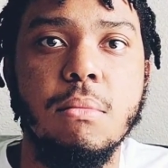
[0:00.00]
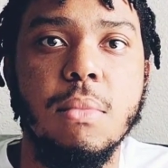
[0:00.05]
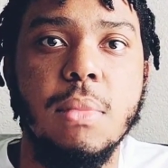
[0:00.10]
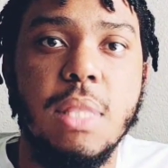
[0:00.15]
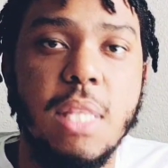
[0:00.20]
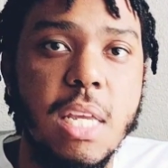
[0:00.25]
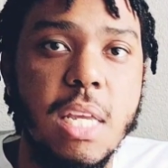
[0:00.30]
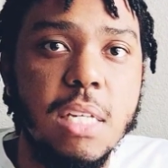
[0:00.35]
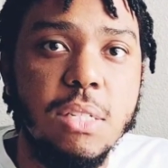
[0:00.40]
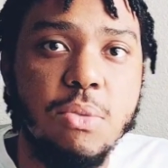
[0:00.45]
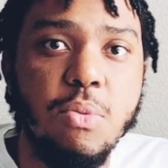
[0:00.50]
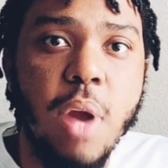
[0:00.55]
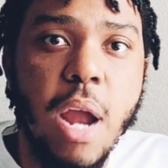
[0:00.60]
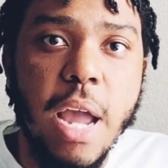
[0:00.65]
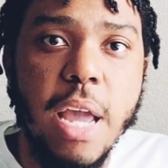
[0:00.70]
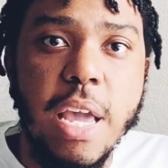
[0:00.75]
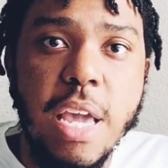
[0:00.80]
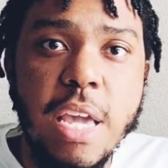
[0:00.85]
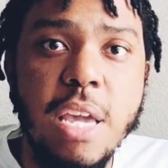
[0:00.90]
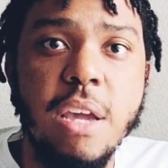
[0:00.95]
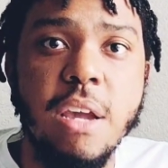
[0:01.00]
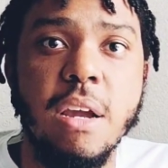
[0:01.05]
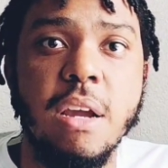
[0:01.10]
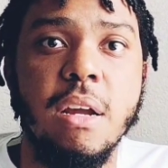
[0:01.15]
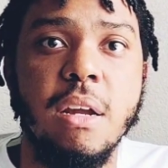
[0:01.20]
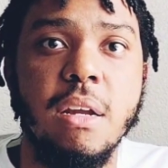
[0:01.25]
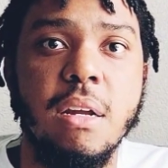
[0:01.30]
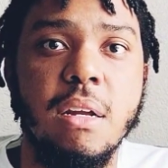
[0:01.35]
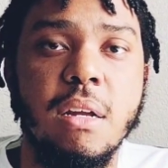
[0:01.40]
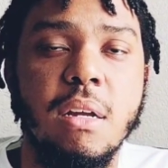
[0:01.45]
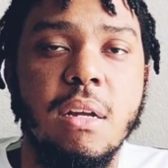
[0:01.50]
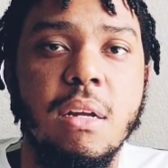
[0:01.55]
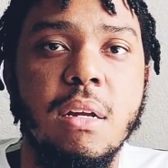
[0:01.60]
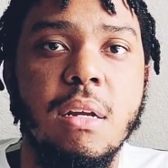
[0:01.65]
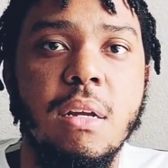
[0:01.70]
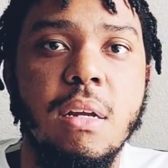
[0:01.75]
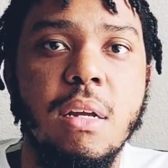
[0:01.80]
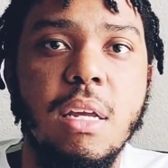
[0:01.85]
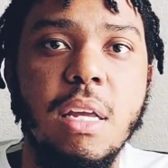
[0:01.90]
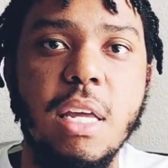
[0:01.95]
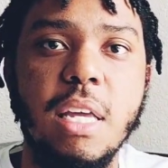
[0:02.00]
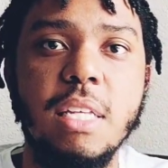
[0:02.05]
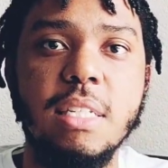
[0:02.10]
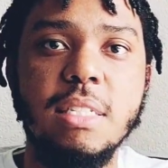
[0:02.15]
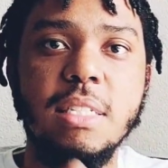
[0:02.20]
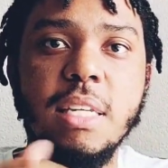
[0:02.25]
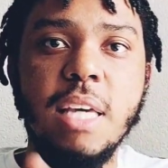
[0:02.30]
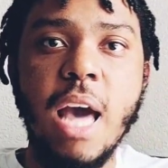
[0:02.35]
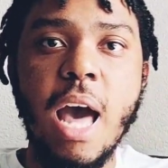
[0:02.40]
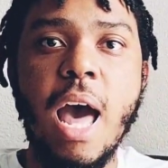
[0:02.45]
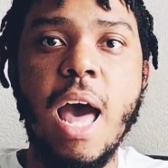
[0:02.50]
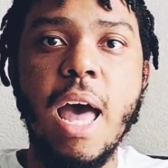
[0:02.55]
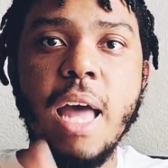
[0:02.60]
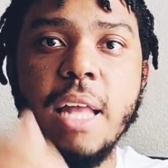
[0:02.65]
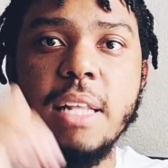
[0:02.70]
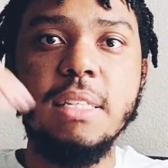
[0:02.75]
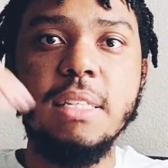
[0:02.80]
This right here is God